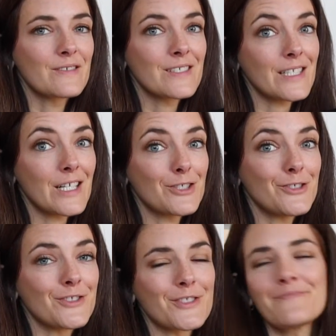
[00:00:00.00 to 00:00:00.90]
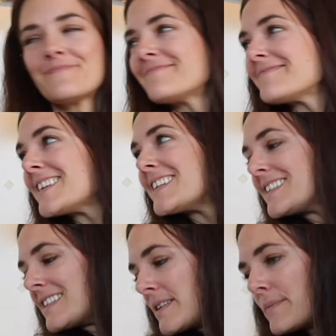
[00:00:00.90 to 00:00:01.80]
stay tuned.
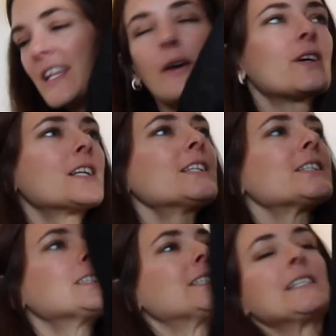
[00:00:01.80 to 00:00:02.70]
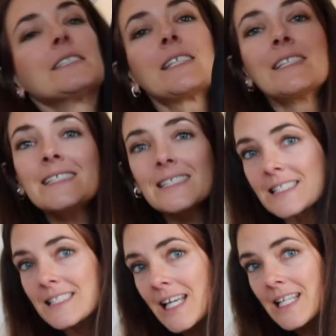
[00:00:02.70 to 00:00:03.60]
But that one is
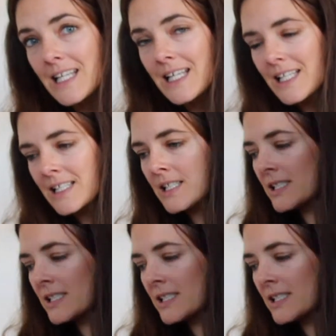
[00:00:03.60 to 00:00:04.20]
stunning.